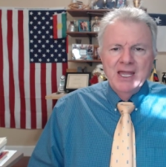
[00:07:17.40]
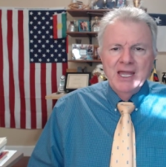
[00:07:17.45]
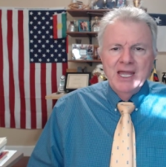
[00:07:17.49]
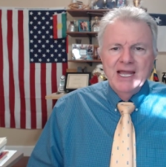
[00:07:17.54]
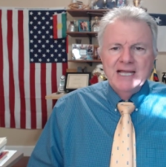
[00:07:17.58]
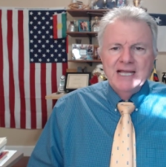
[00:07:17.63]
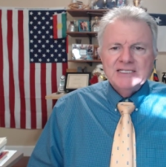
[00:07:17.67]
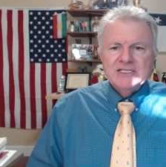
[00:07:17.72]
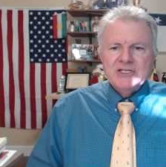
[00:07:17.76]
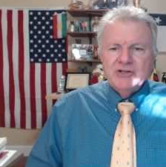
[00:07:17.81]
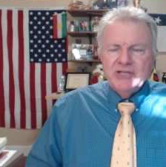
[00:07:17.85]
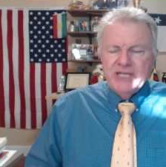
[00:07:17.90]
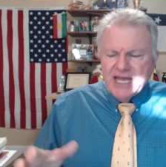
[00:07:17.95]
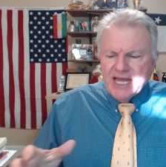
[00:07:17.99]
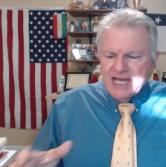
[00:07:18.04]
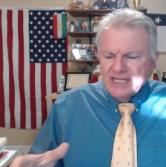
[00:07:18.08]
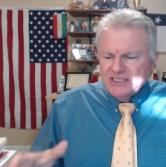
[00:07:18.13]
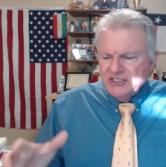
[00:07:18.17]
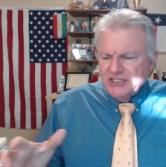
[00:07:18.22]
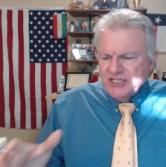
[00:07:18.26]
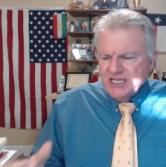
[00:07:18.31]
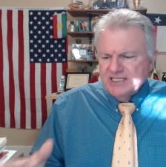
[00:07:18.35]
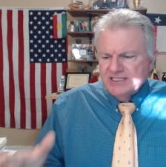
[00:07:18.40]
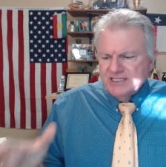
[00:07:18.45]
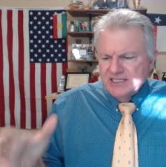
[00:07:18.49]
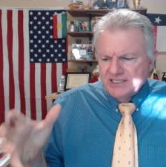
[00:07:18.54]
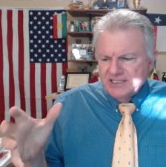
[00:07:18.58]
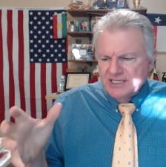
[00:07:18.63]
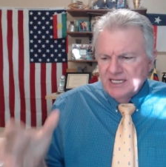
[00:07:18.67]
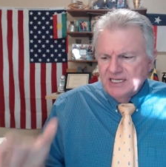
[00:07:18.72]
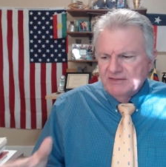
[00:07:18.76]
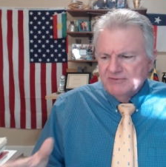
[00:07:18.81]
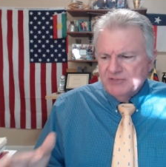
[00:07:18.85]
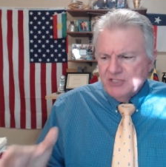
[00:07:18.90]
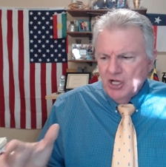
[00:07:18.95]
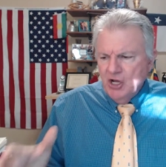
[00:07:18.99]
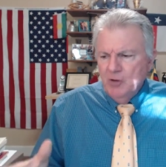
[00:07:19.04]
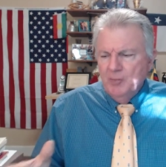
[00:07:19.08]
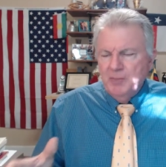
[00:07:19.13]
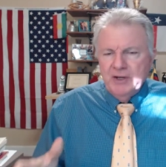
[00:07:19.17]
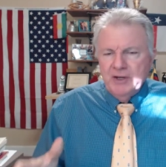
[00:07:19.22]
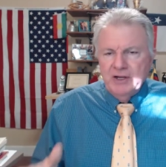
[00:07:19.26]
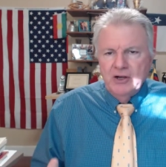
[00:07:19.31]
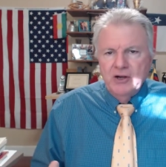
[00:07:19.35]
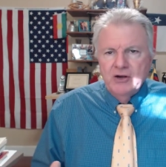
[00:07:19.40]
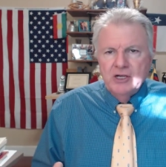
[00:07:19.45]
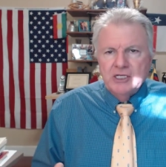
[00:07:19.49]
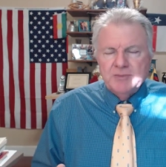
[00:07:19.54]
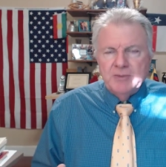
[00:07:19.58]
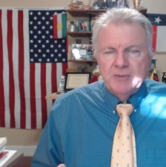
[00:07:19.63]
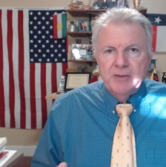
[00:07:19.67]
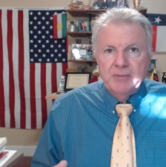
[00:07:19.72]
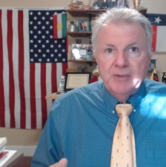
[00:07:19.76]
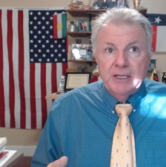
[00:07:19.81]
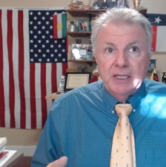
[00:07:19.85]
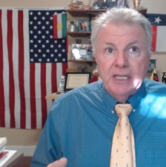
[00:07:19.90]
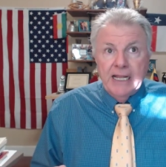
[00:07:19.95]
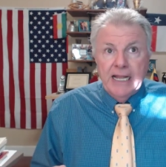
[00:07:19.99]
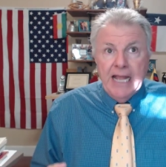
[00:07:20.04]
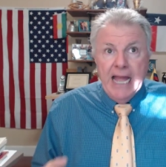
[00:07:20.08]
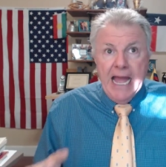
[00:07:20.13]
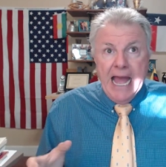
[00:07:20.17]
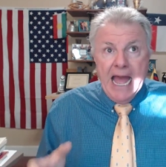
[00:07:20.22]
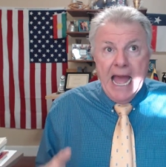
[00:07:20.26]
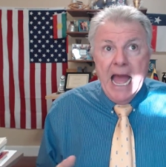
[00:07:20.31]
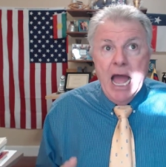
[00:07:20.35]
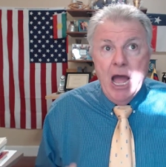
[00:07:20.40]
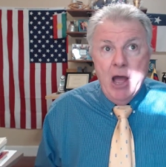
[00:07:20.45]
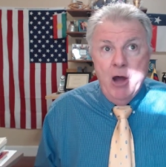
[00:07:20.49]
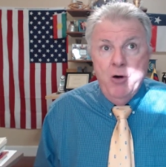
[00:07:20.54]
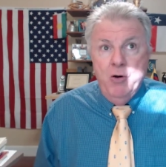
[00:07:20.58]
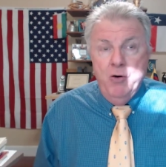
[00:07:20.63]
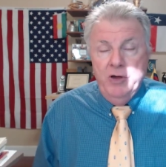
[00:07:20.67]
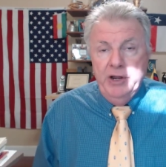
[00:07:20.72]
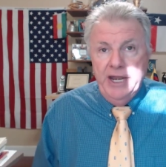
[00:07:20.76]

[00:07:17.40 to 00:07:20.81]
And so, yeah, Jesus gives hope and encouragement, but like how?